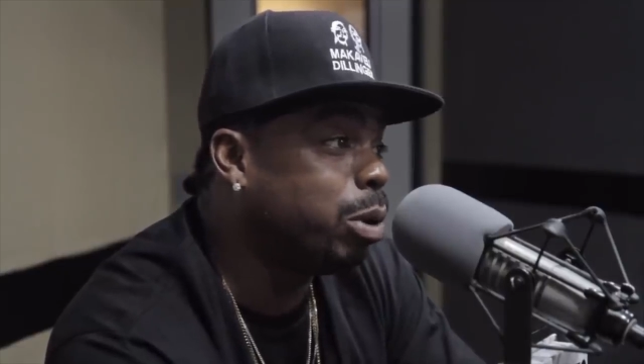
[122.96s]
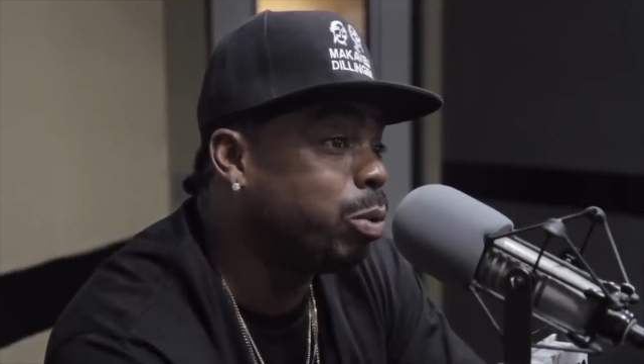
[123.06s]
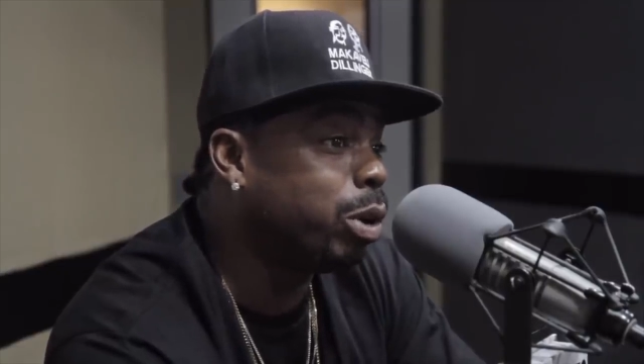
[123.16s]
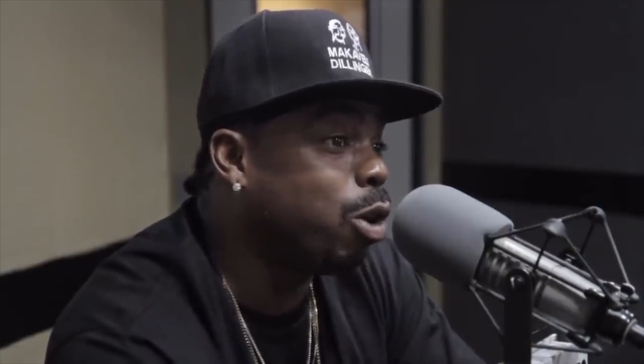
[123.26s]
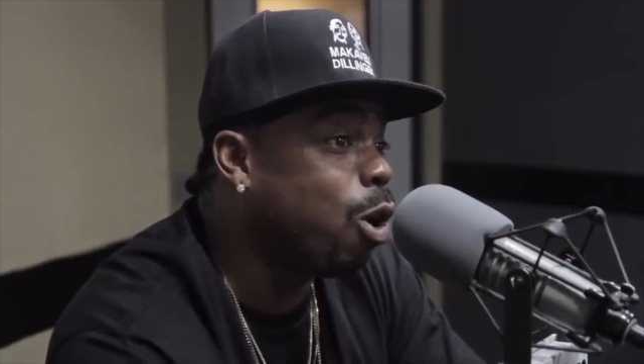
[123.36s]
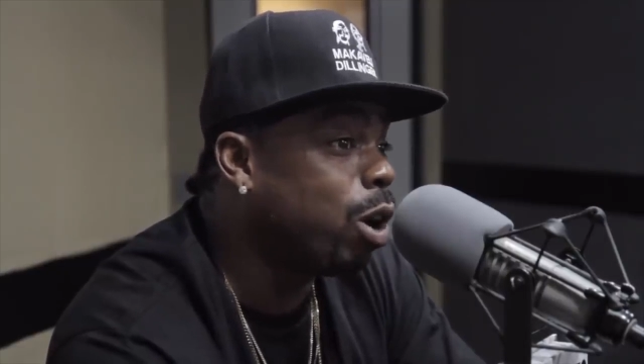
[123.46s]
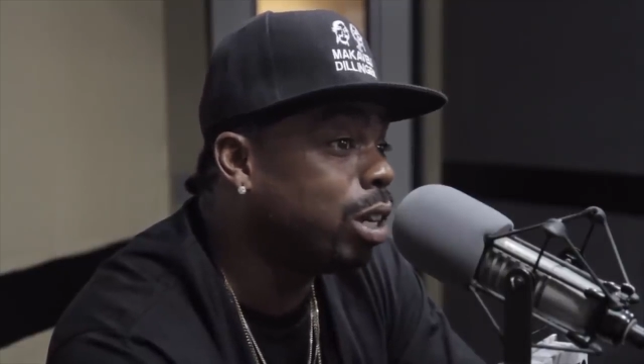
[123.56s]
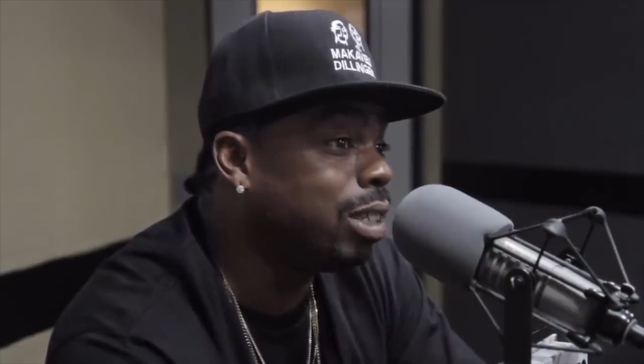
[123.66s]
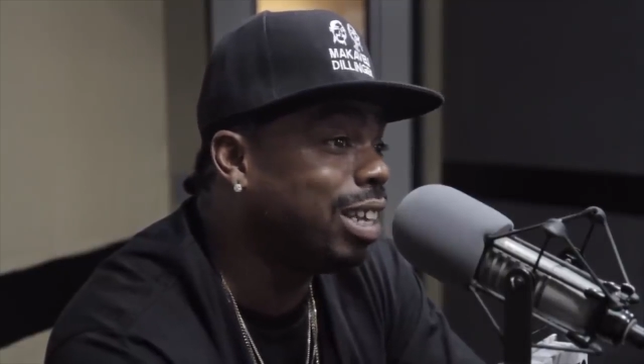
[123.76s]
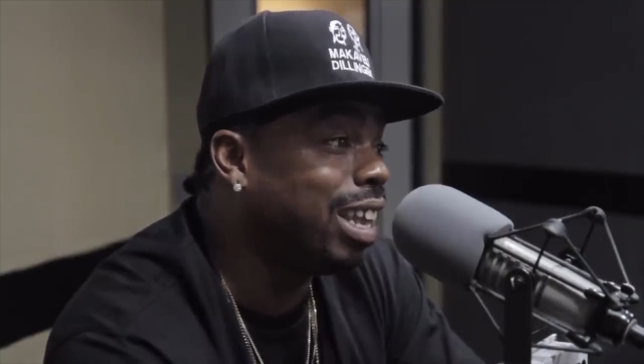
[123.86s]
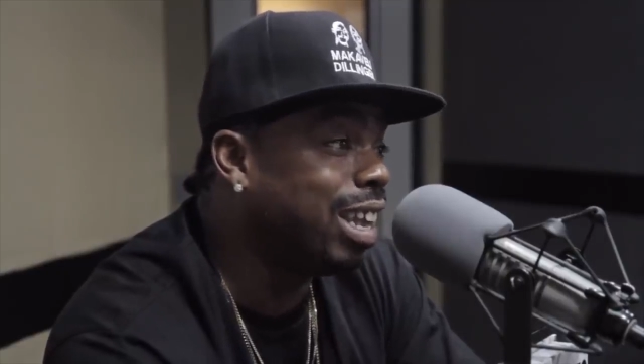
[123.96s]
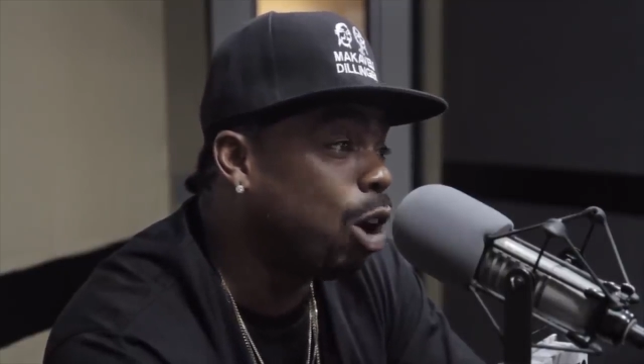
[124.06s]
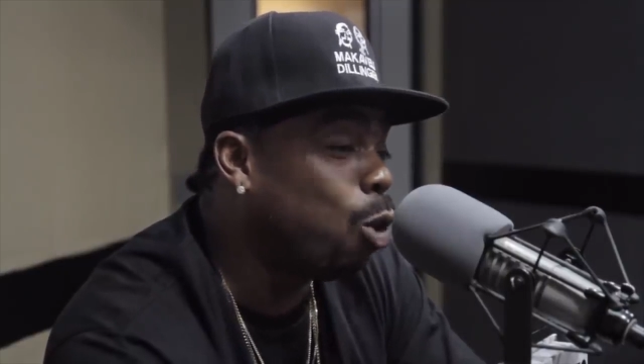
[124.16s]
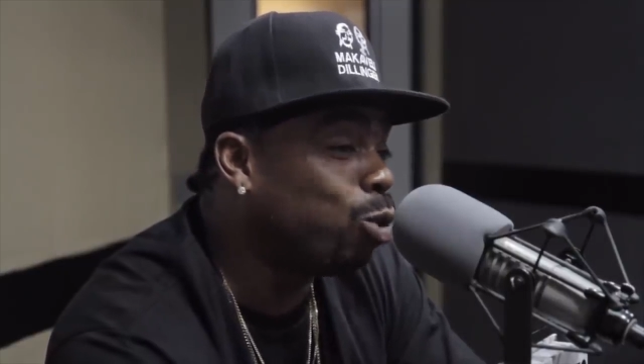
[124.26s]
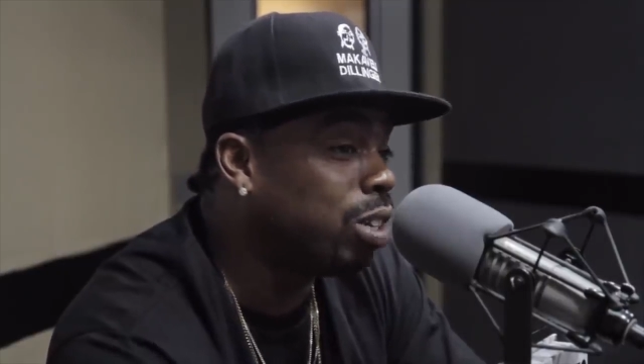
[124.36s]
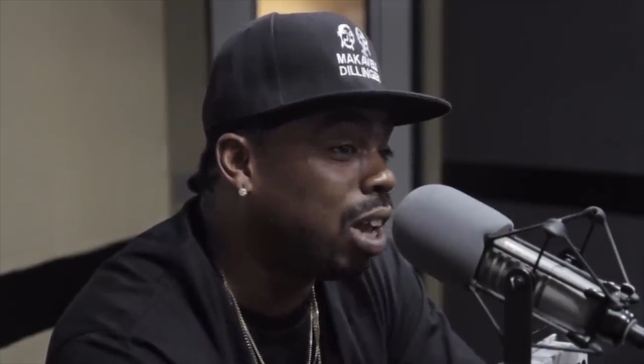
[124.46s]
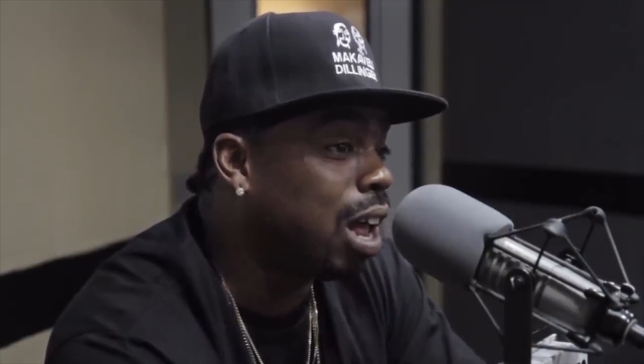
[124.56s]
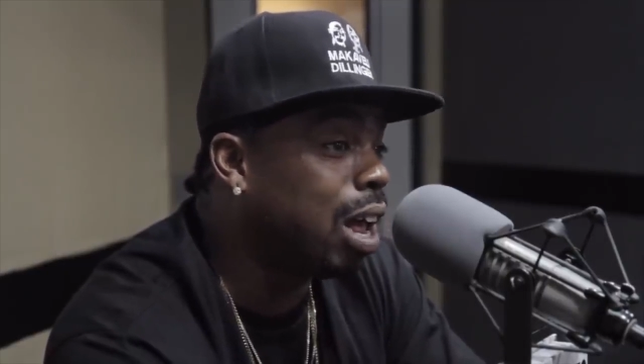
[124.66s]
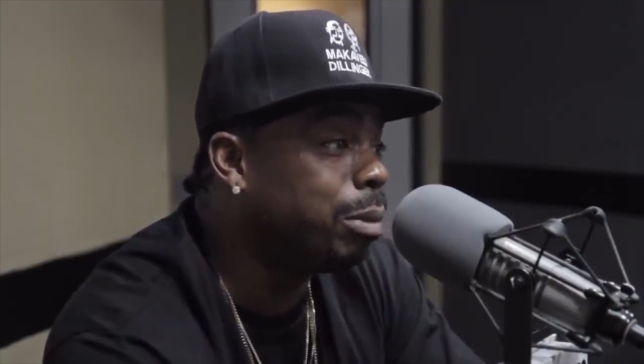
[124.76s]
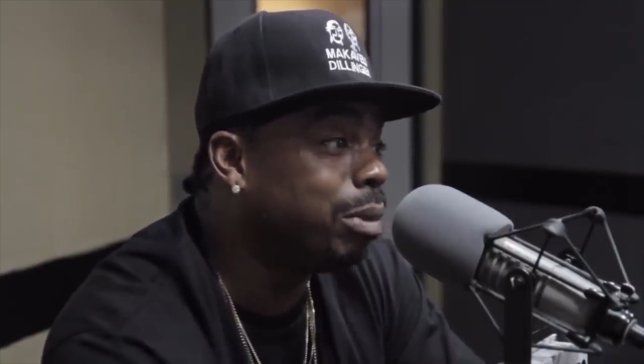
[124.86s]
in regardless, on
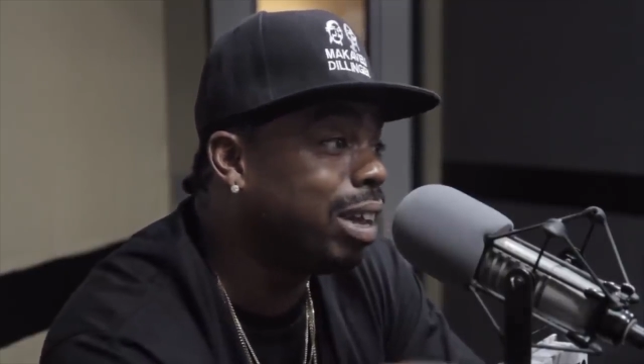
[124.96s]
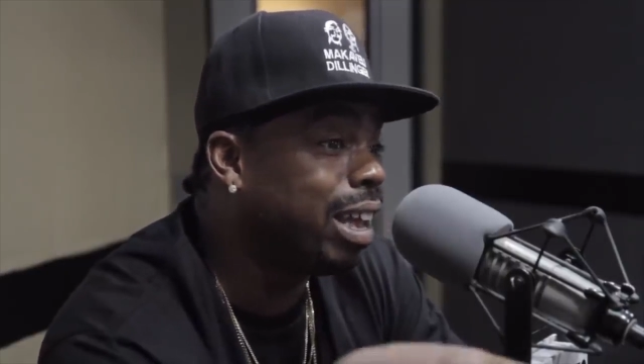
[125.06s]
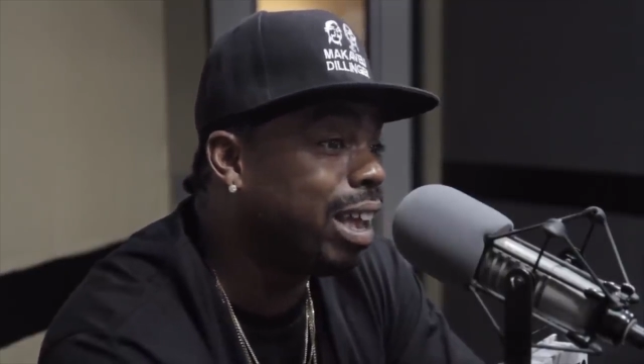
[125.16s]
time,